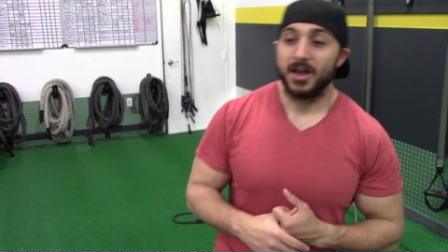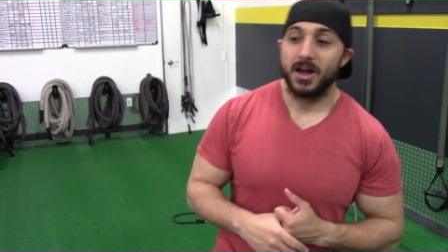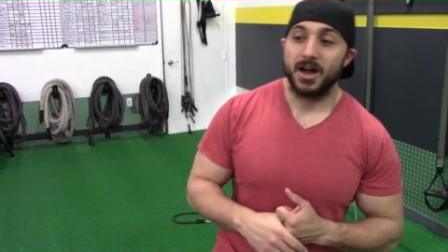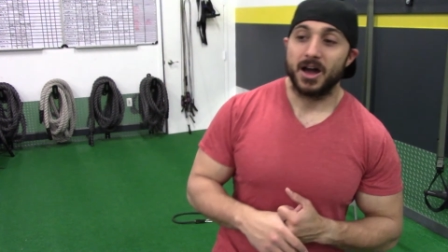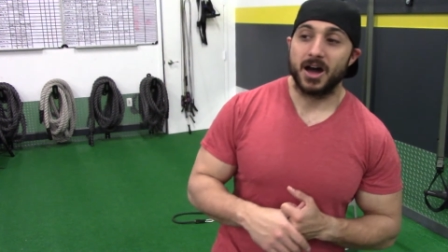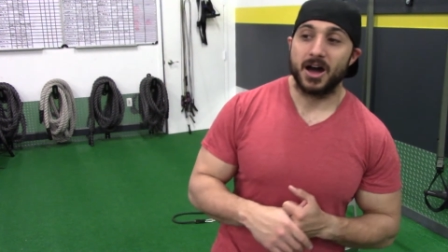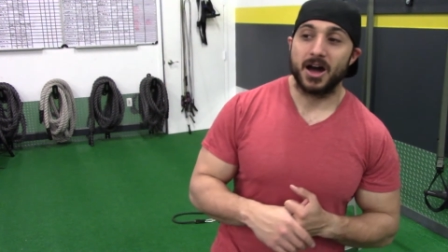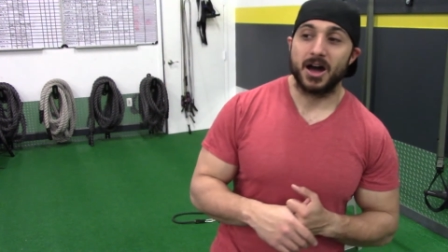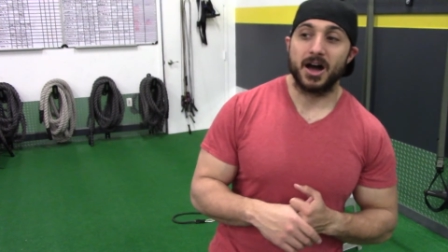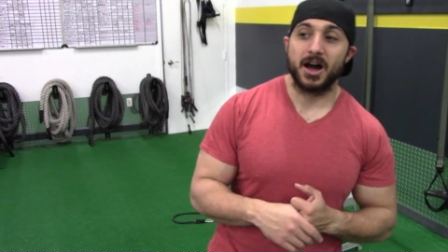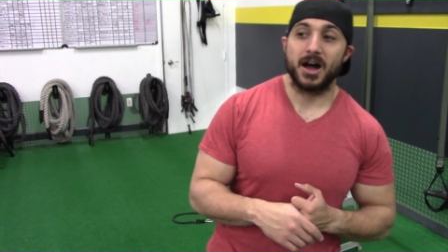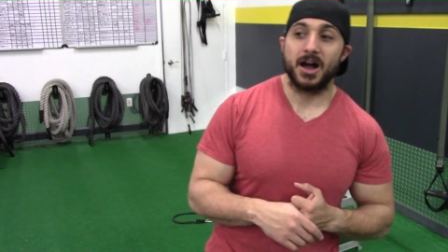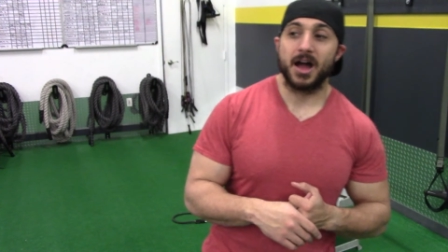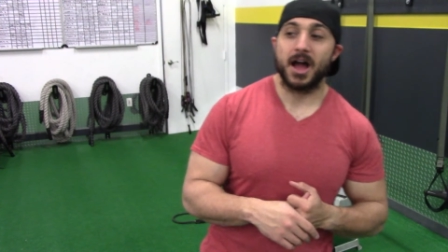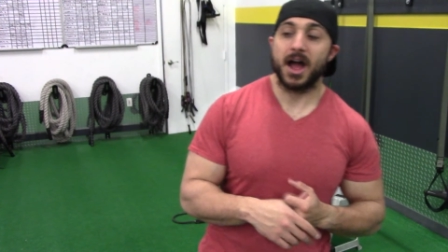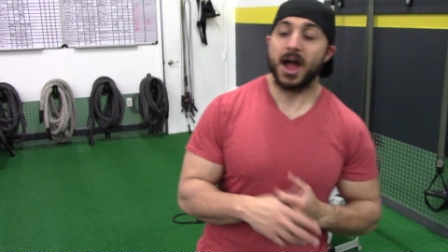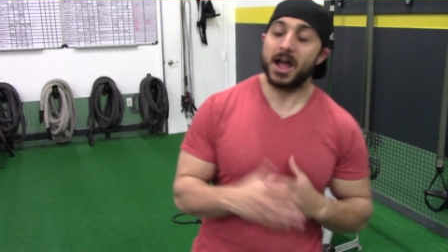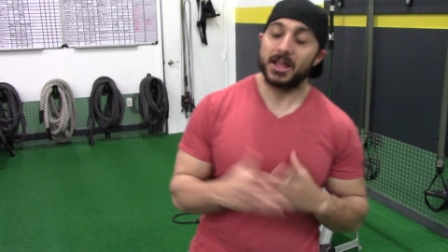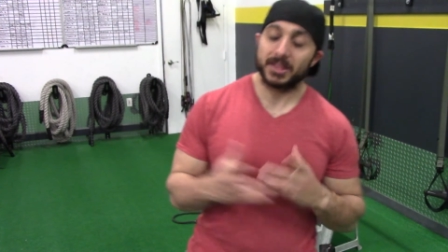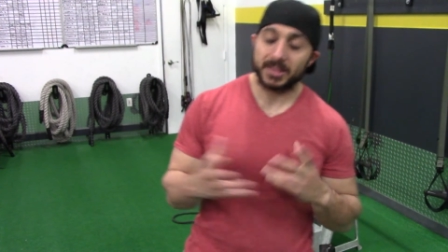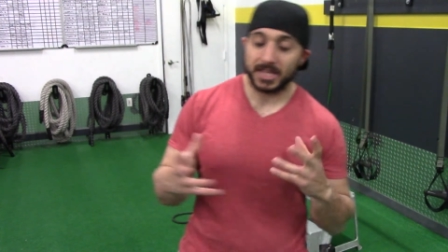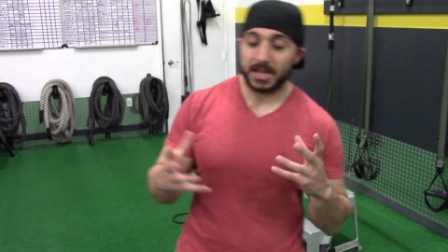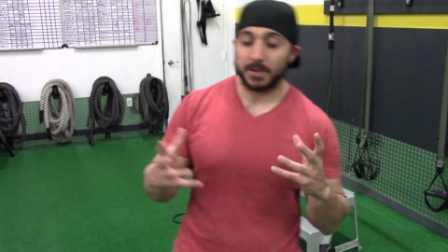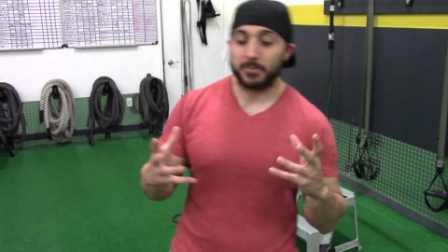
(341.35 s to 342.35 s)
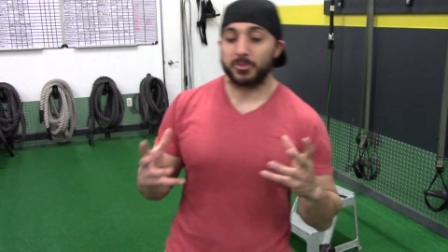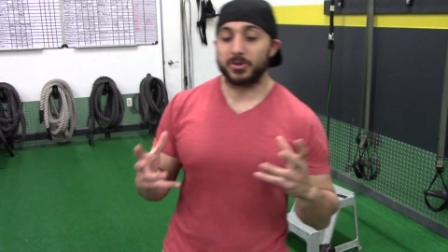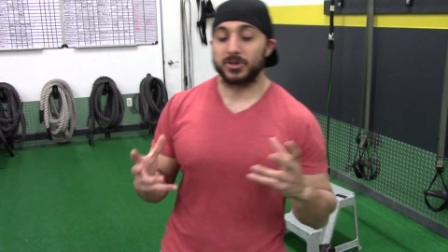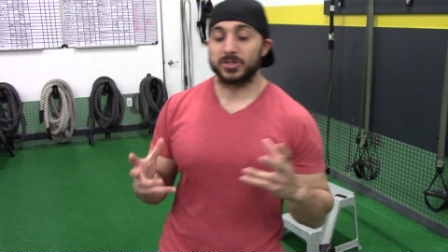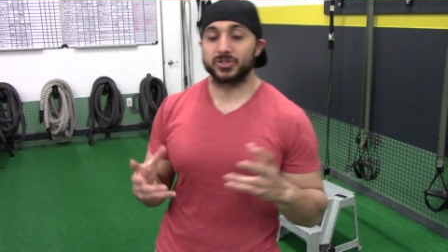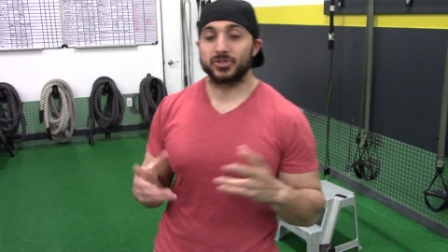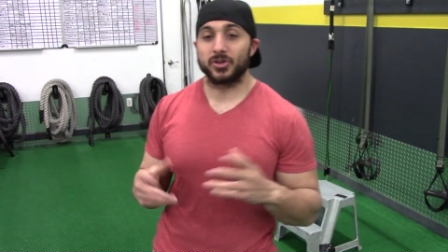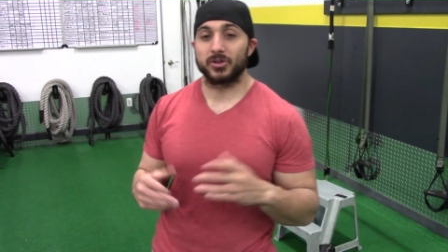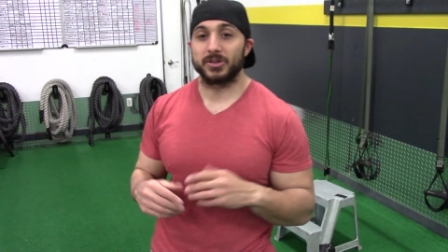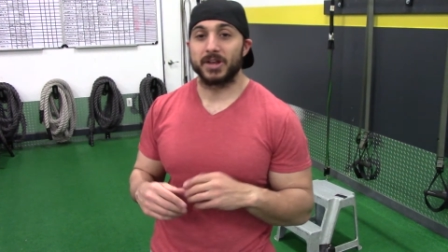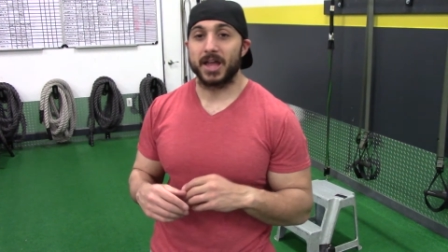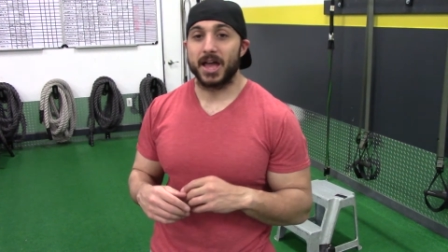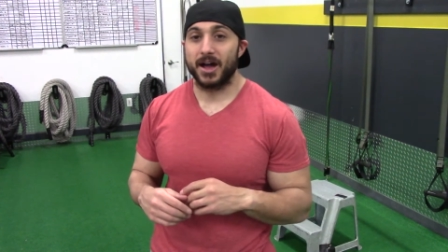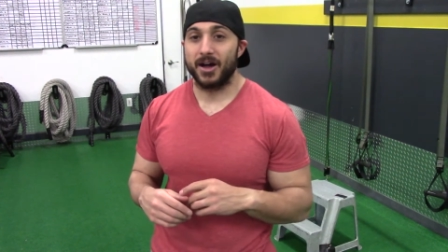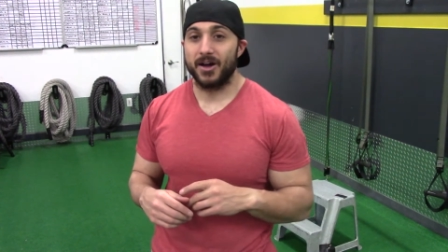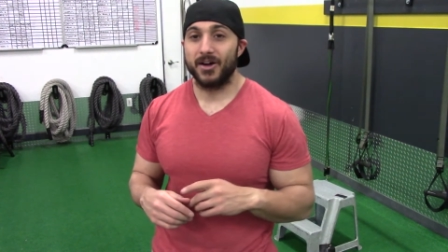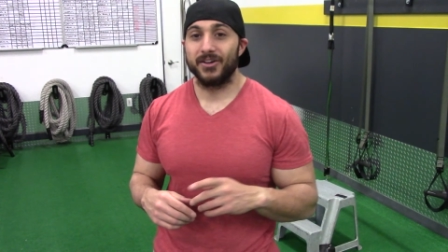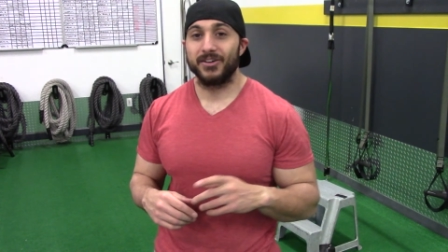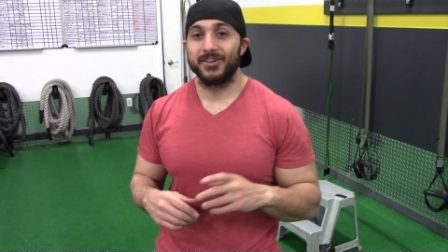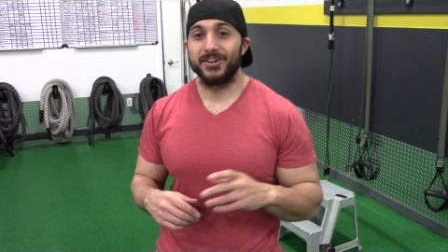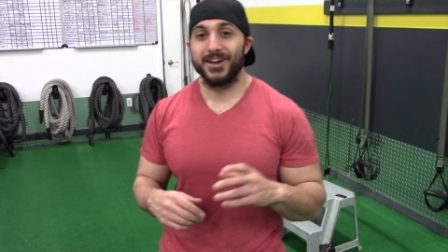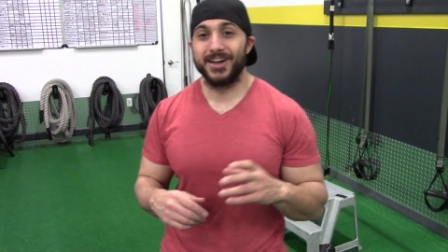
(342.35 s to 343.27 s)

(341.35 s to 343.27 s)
I think I'm pretty strong now,